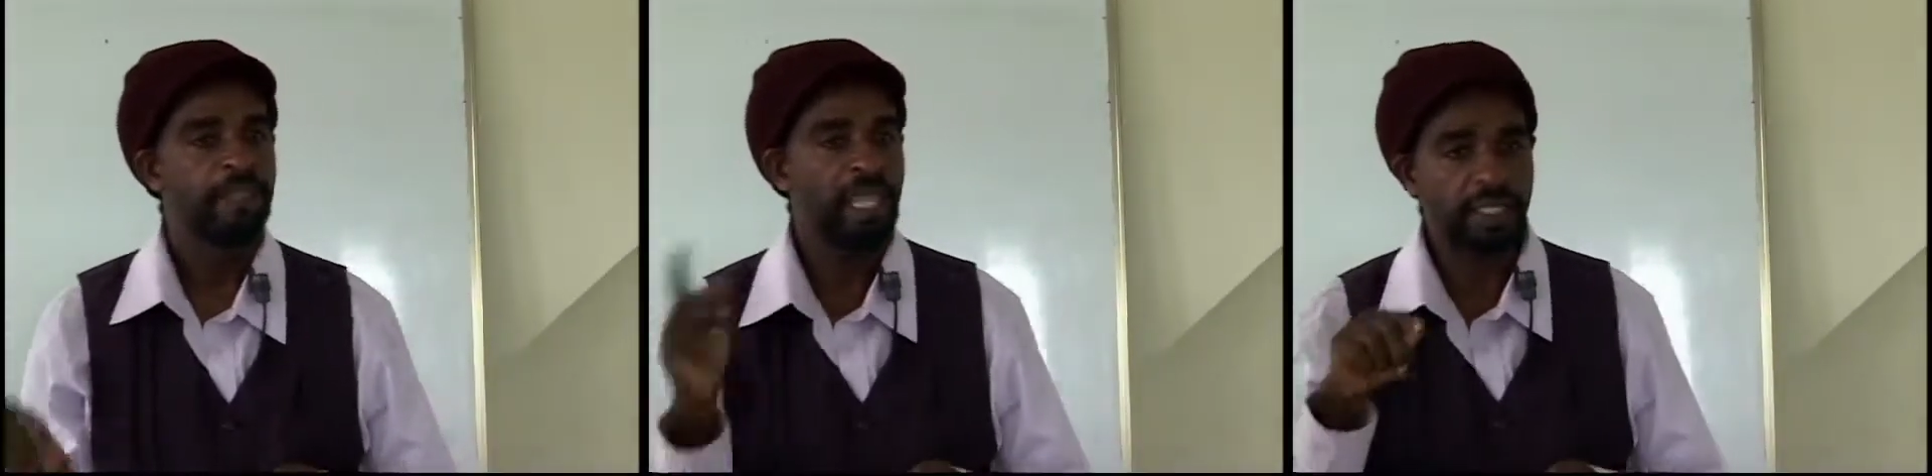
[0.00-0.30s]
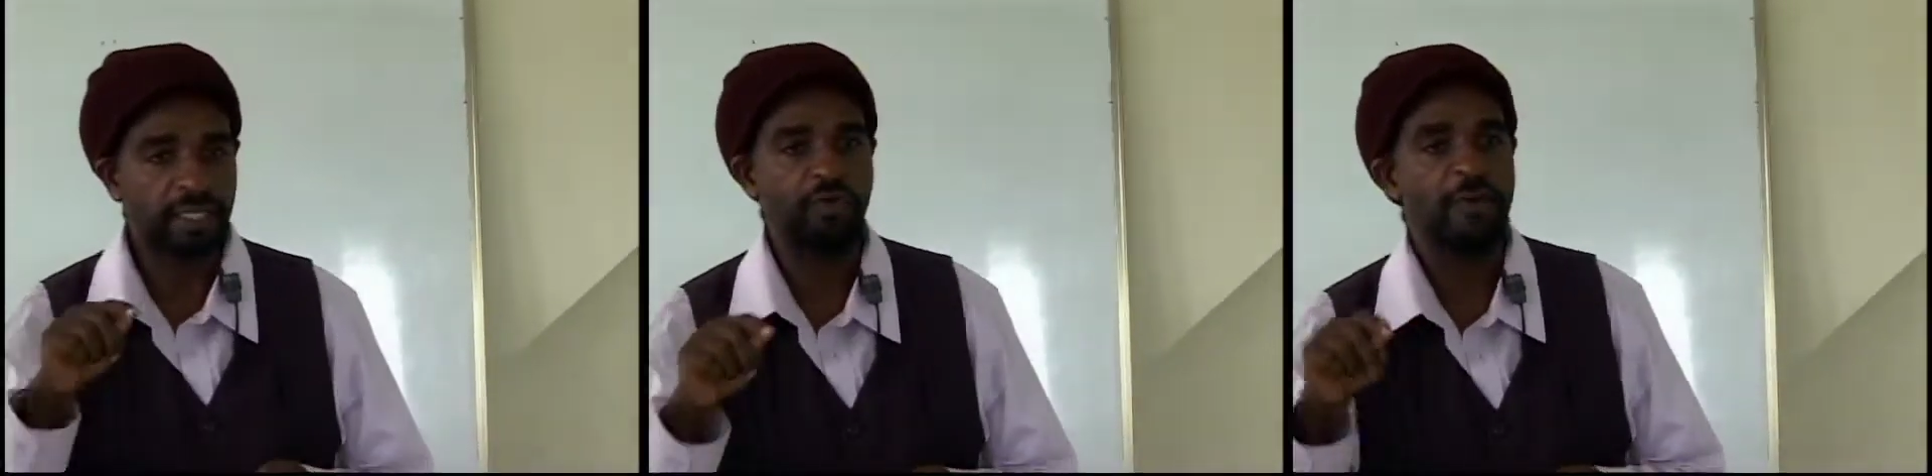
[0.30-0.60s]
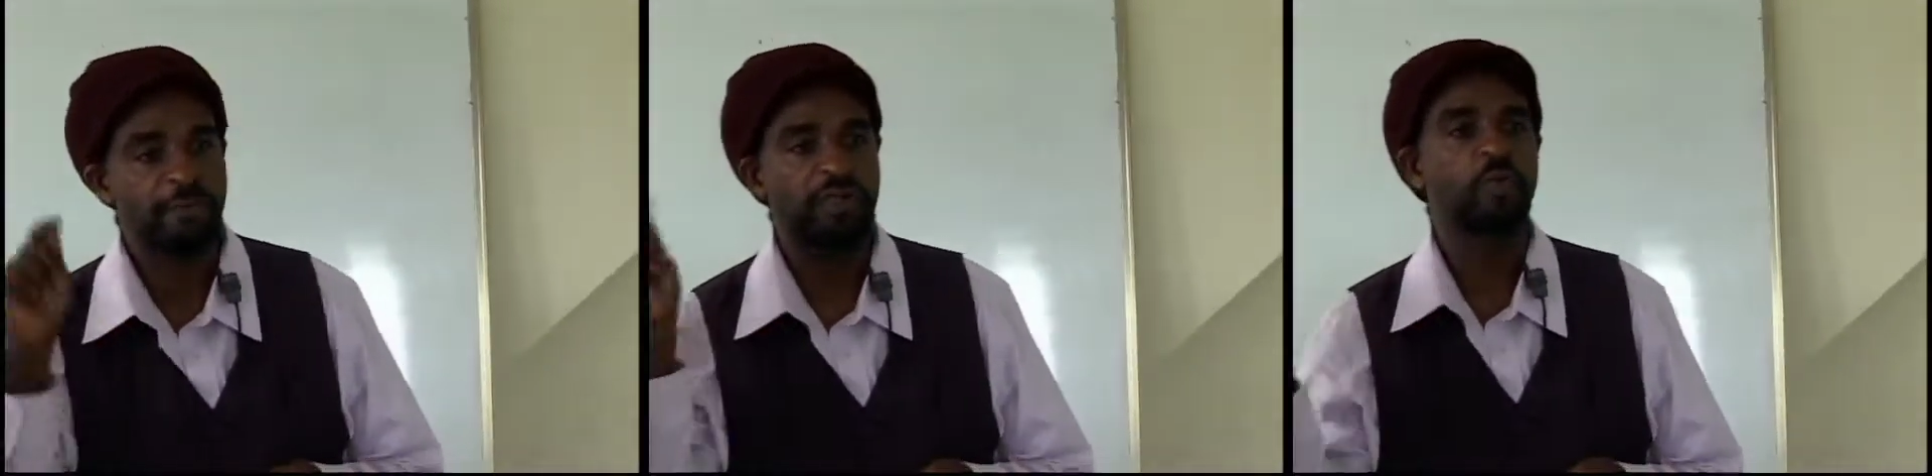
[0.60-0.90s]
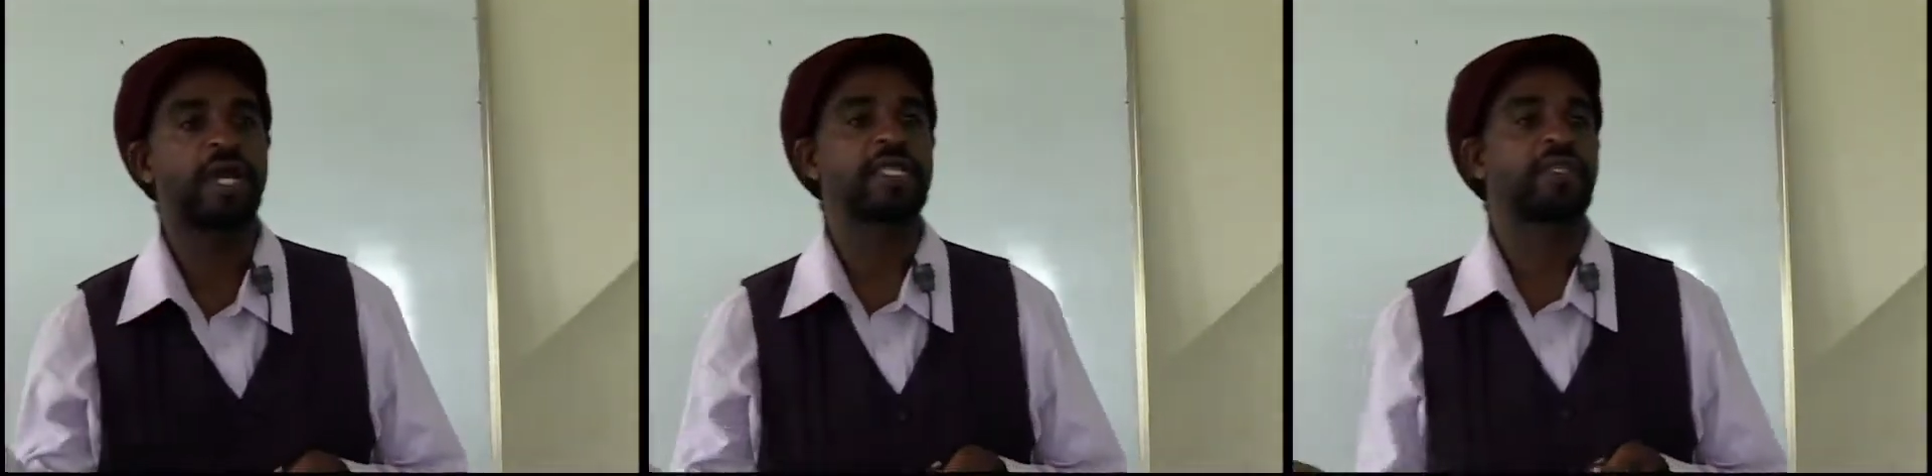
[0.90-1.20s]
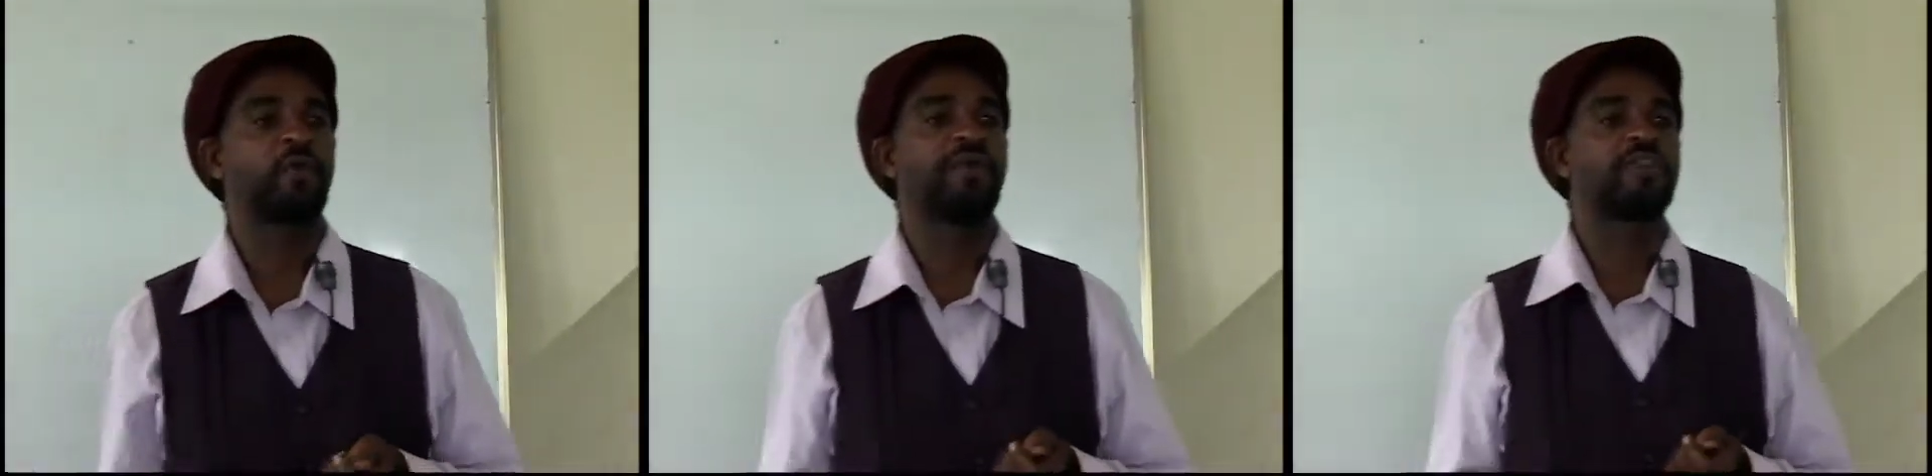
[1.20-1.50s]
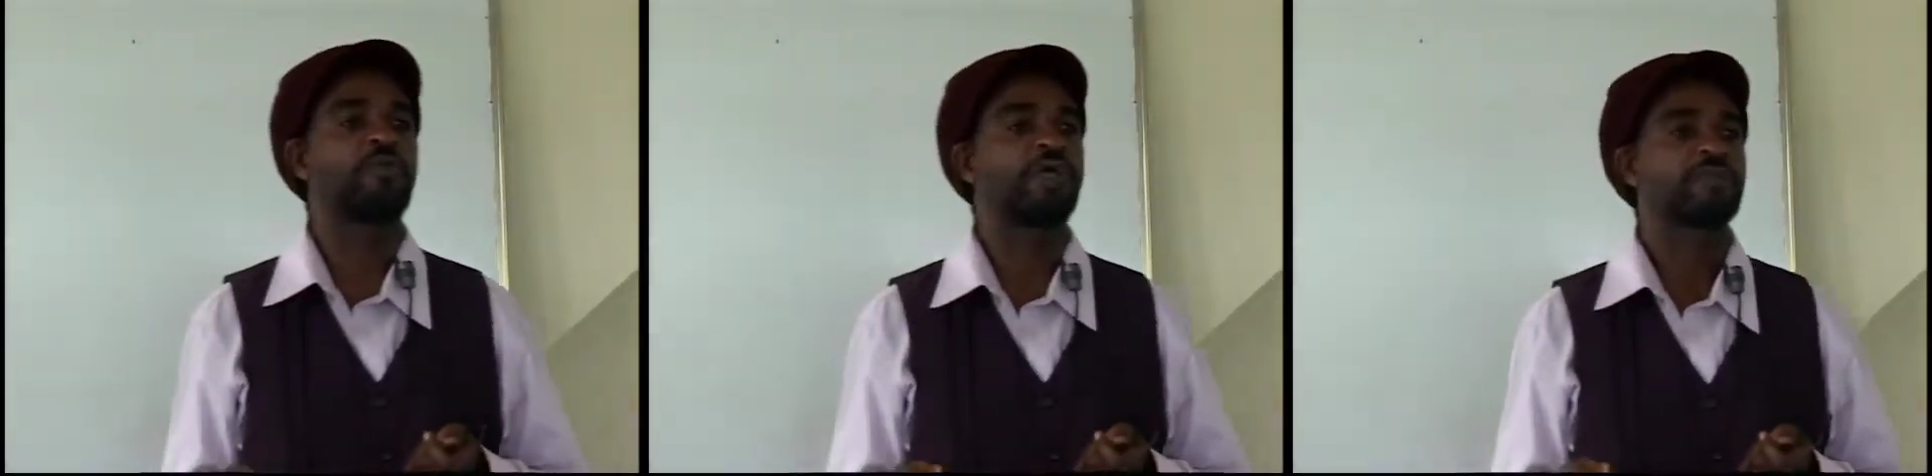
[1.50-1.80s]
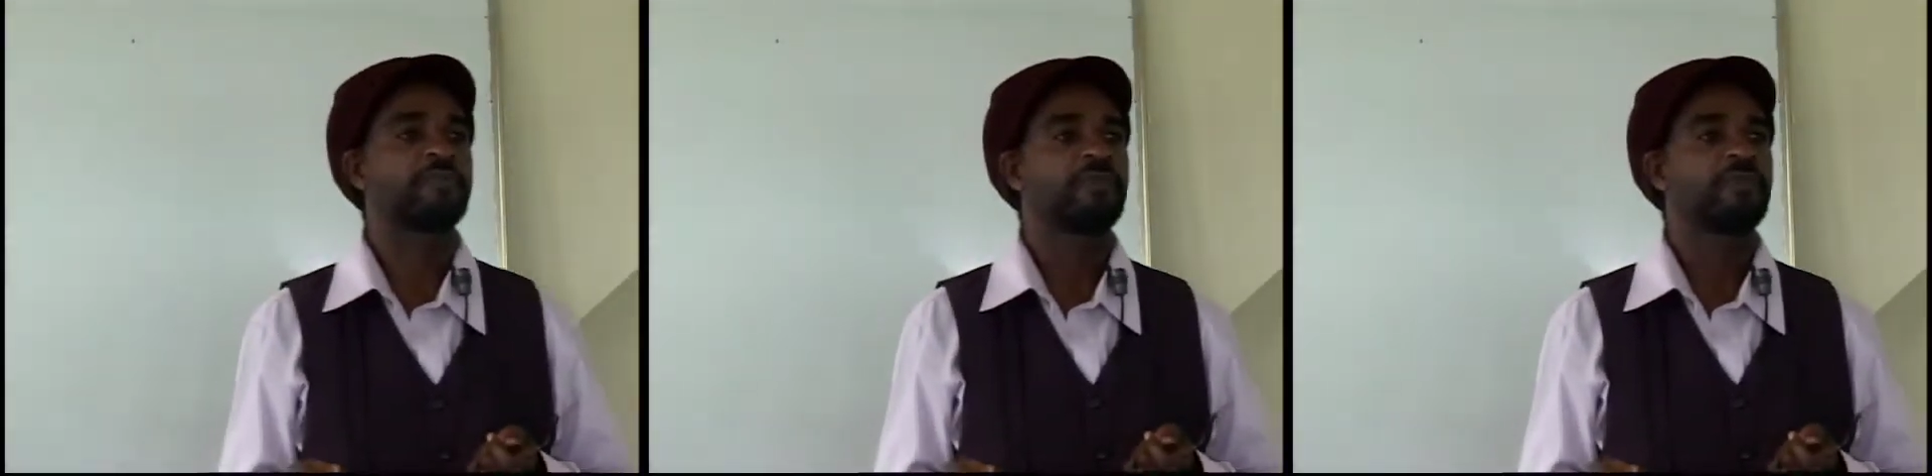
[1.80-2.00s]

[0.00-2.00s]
X squared plus y squared is what?